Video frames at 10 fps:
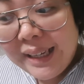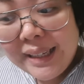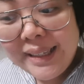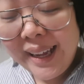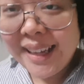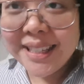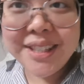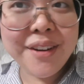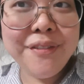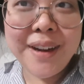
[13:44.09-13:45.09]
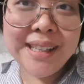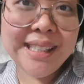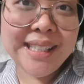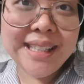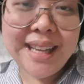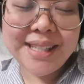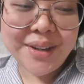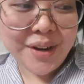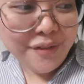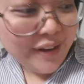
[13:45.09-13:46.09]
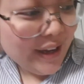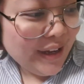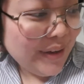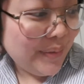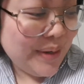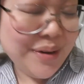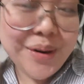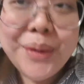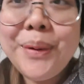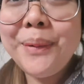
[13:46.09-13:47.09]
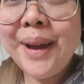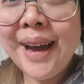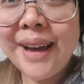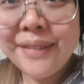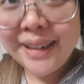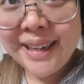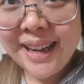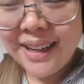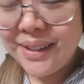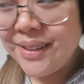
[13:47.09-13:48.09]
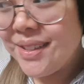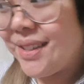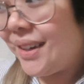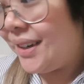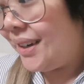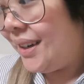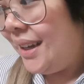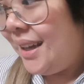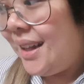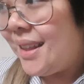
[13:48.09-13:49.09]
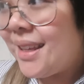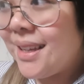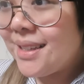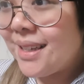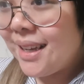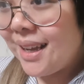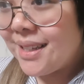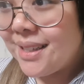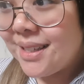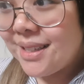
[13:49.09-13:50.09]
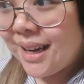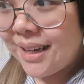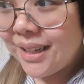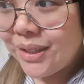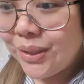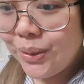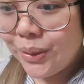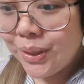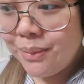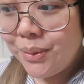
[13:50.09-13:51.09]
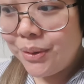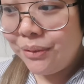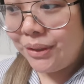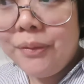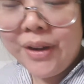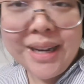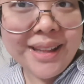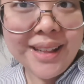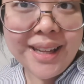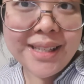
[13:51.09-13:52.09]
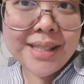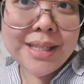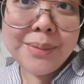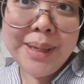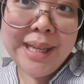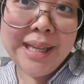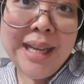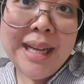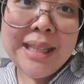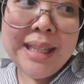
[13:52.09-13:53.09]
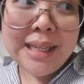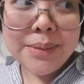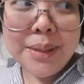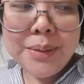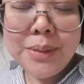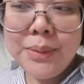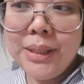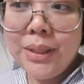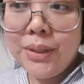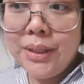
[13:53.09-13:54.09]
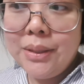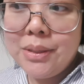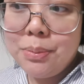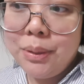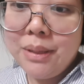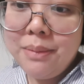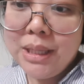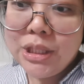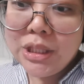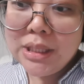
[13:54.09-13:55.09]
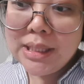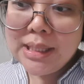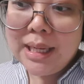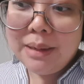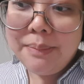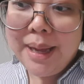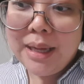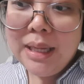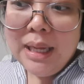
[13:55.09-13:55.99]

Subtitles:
yeah, so finally that's over. We know what we're having now. So things, I guess, are starting to look more real. Got another class this week. Last week was really good. It was pretty much just like about